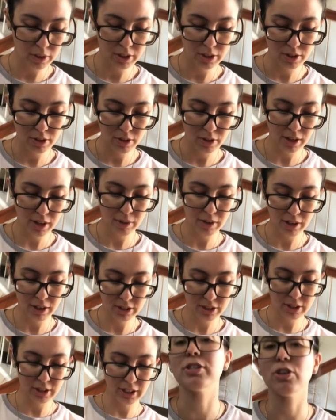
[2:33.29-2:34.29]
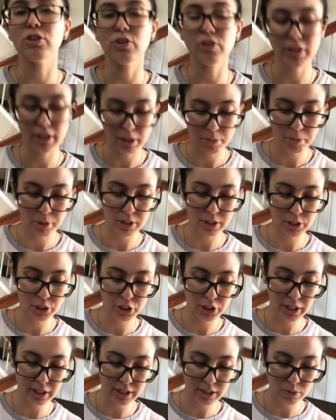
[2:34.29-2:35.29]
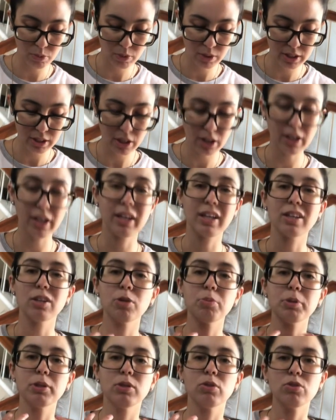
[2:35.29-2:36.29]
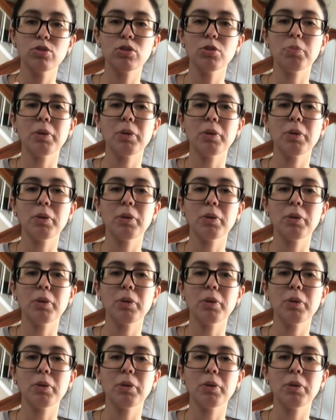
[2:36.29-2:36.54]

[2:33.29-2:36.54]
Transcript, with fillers: you know, I also like turtleneck, but she likes the ones that are like a little bit looser,